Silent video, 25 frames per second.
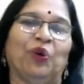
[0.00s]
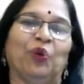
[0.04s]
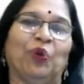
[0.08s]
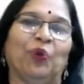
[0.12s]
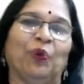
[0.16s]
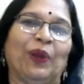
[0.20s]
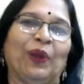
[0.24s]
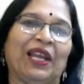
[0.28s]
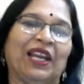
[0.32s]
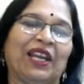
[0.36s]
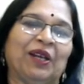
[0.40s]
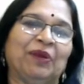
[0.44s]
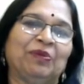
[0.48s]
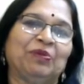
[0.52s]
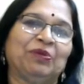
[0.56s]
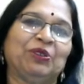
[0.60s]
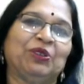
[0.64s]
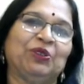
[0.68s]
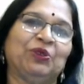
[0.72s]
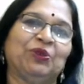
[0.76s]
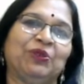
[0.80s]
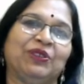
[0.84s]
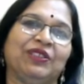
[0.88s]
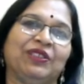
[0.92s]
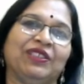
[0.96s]
Welcome
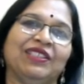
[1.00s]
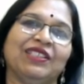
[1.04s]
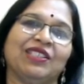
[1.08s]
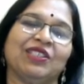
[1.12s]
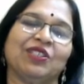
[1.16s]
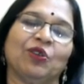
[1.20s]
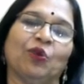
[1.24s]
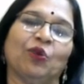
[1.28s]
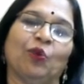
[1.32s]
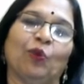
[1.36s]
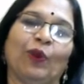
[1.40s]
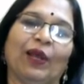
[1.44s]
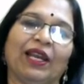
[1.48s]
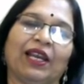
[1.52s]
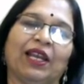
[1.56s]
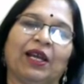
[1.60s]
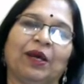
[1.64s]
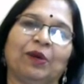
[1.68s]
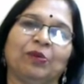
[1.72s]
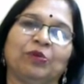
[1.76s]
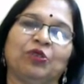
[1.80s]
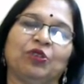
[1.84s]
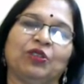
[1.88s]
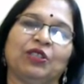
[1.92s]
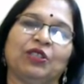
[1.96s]
students,
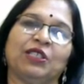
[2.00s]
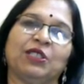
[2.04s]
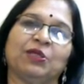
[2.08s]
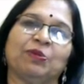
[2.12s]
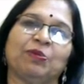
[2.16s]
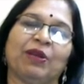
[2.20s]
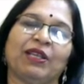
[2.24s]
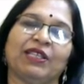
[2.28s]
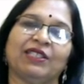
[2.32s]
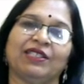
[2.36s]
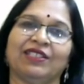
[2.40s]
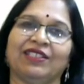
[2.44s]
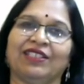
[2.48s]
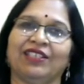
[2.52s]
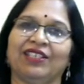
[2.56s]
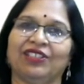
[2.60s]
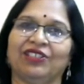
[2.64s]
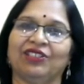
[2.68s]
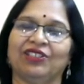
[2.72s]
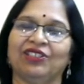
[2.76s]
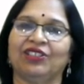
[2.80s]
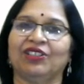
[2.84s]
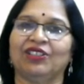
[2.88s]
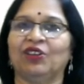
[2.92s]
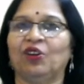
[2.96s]
welcome to this
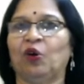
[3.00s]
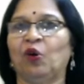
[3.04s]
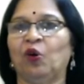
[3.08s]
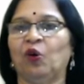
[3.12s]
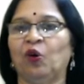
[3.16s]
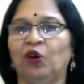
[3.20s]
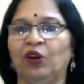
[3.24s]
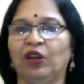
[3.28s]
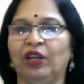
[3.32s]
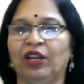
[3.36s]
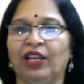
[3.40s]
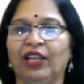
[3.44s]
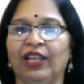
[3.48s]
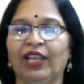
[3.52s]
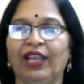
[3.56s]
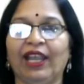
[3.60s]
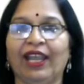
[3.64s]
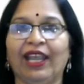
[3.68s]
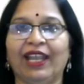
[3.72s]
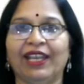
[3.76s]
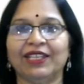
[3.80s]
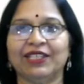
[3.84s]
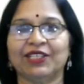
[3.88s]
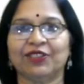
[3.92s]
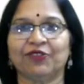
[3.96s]
presentation on
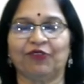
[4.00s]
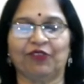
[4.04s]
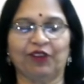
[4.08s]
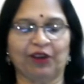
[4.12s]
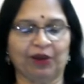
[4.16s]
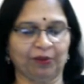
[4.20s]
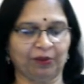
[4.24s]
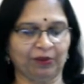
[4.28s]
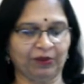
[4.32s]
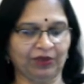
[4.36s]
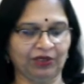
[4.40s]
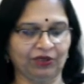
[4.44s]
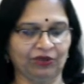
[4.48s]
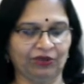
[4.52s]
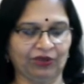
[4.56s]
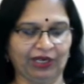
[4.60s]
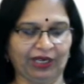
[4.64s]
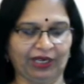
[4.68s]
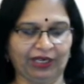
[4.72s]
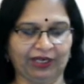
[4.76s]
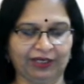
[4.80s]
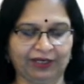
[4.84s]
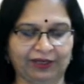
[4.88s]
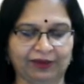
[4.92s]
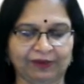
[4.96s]
gains from
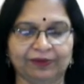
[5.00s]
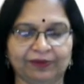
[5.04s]
trade.